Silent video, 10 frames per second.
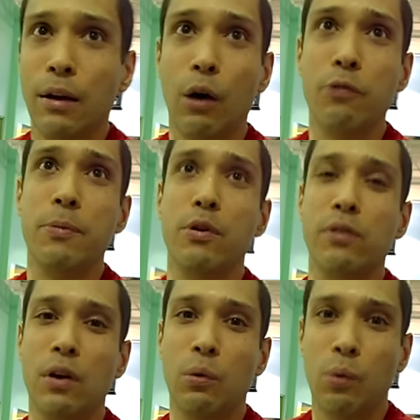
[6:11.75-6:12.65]
go from
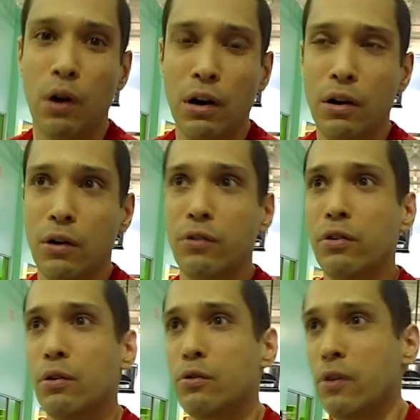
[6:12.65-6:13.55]
using a walker
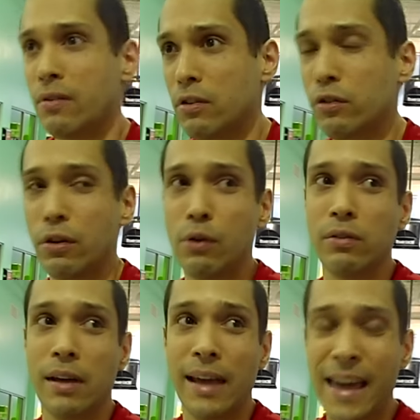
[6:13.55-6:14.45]
to transition to
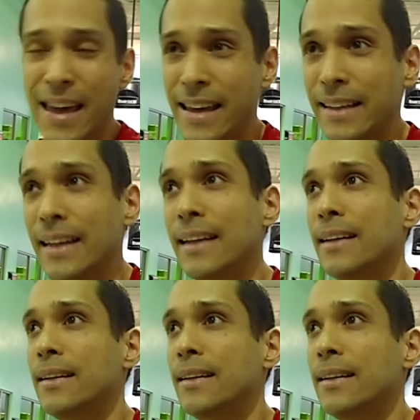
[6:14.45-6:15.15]
using a cane.